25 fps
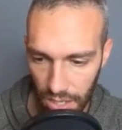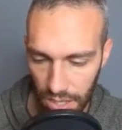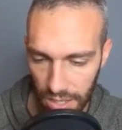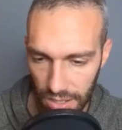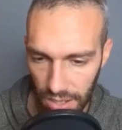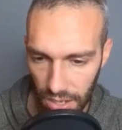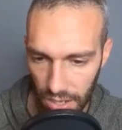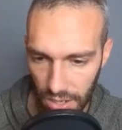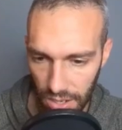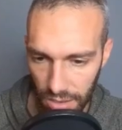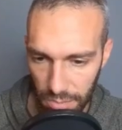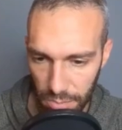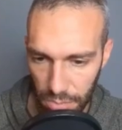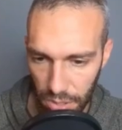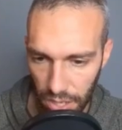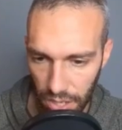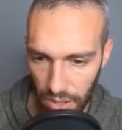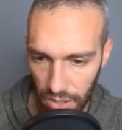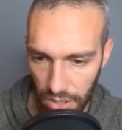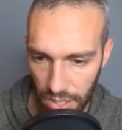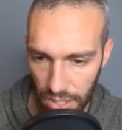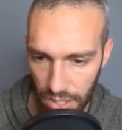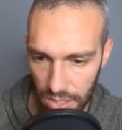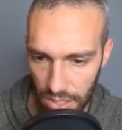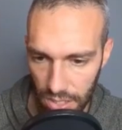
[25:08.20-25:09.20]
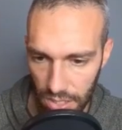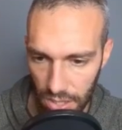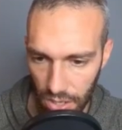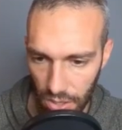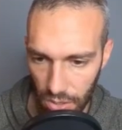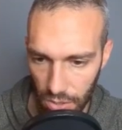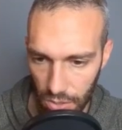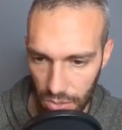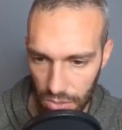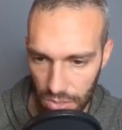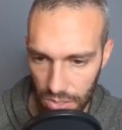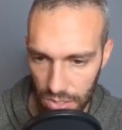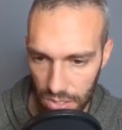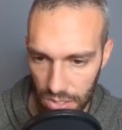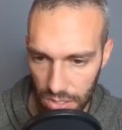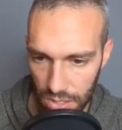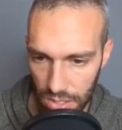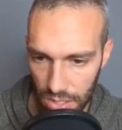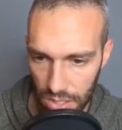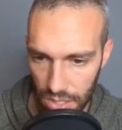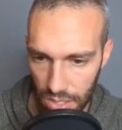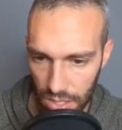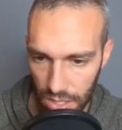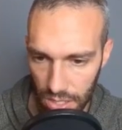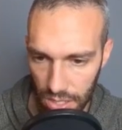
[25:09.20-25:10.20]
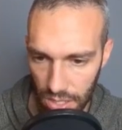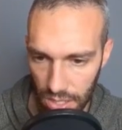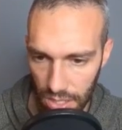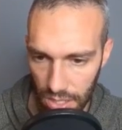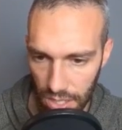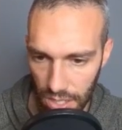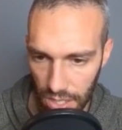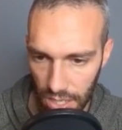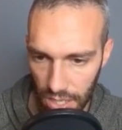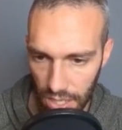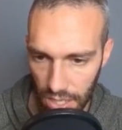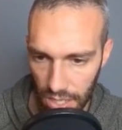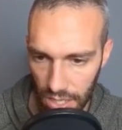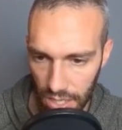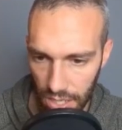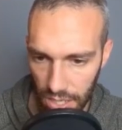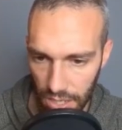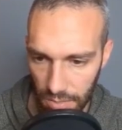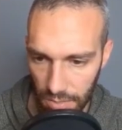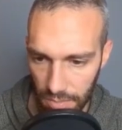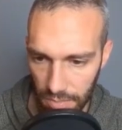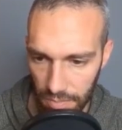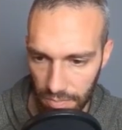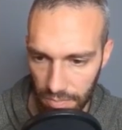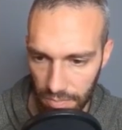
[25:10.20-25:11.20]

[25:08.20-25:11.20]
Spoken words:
give priority to those in